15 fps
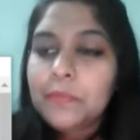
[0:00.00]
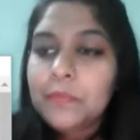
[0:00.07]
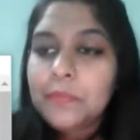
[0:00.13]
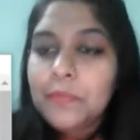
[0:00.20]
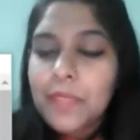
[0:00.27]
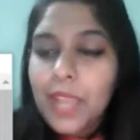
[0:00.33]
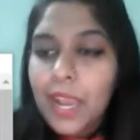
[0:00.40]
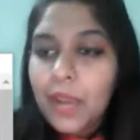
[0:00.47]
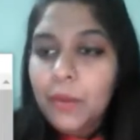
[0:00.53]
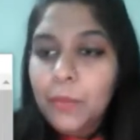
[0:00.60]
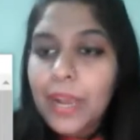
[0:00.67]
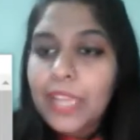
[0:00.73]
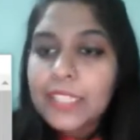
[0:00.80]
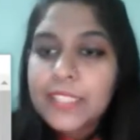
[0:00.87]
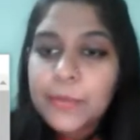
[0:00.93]
Now,
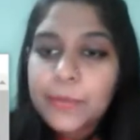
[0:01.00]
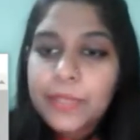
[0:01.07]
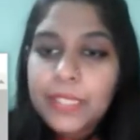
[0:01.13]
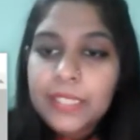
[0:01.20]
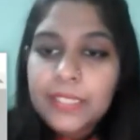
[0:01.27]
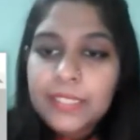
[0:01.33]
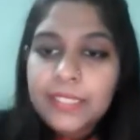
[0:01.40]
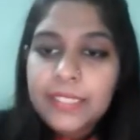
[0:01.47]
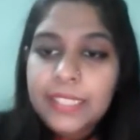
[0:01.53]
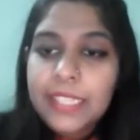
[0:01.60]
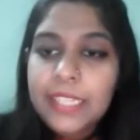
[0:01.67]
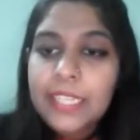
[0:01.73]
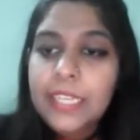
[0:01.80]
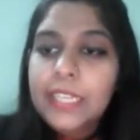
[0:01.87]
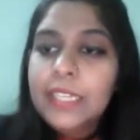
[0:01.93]
as you can
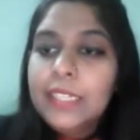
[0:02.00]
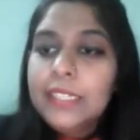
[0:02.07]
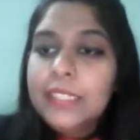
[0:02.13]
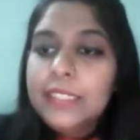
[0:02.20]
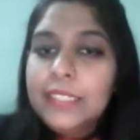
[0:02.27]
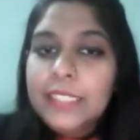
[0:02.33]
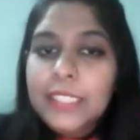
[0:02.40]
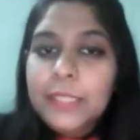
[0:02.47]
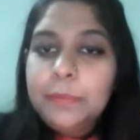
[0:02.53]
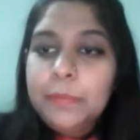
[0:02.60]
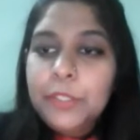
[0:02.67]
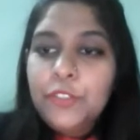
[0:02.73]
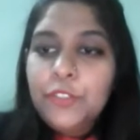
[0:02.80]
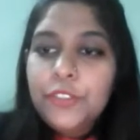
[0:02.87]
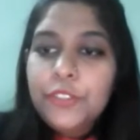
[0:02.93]
see, this
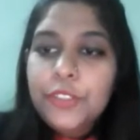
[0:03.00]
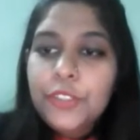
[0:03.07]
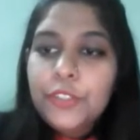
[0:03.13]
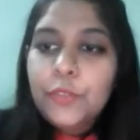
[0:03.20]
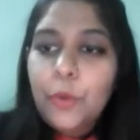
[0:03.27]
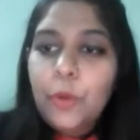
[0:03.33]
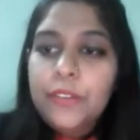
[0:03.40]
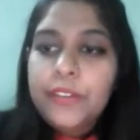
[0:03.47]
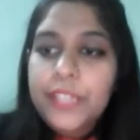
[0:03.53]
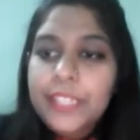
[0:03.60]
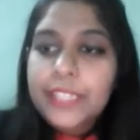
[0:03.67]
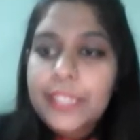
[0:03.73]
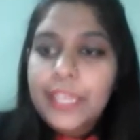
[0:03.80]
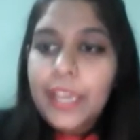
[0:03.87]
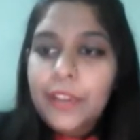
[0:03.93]
picture is
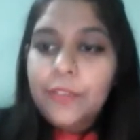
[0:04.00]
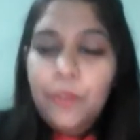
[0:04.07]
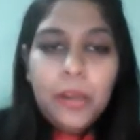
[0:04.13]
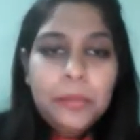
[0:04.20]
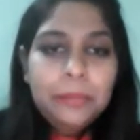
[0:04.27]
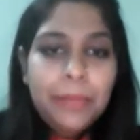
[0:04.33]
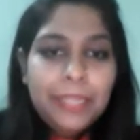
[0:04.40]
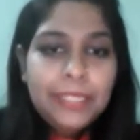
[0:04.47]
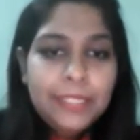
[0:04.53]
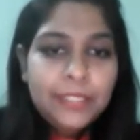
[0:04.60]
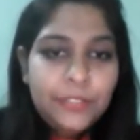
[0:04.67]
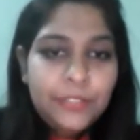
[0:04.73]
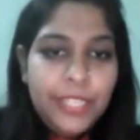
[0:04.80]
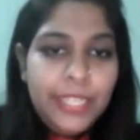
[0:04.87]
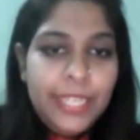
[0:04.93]
already there on my
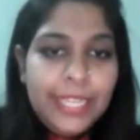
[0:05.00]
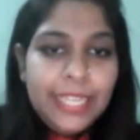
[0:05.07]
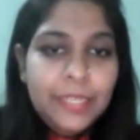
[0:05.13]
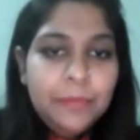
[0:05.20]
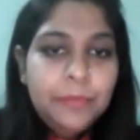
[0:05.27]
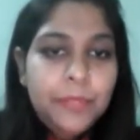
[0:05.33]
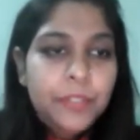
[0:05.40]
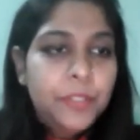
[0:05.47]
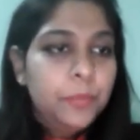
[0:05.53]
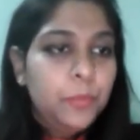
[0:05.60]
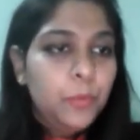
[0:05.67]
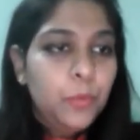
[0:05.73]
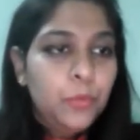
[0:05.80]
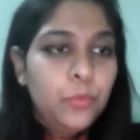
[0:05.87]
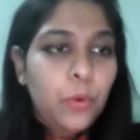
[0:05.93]
screen. Let me
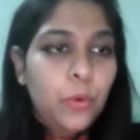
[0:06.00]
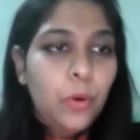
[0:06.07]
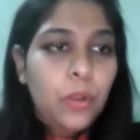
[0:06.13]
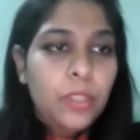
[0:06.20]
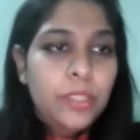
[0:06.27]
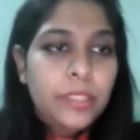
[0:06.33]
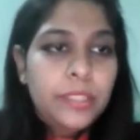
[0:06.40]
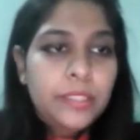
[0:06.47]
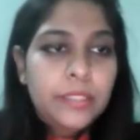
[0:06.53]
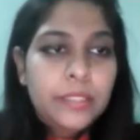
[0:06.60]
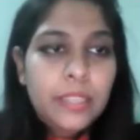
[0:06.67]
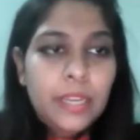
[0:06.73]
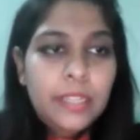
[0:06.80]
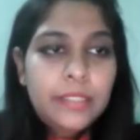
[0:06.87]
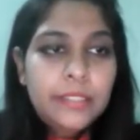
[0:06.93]
remove all the
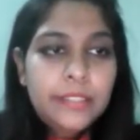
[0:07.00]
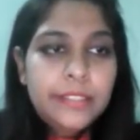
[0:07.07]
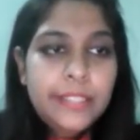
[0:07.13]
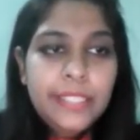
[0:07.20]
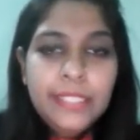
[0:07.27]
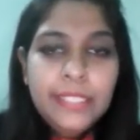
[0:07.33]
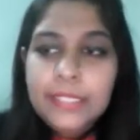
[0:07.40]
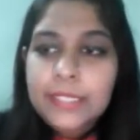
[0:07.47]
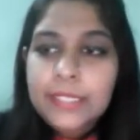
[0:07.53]
other things.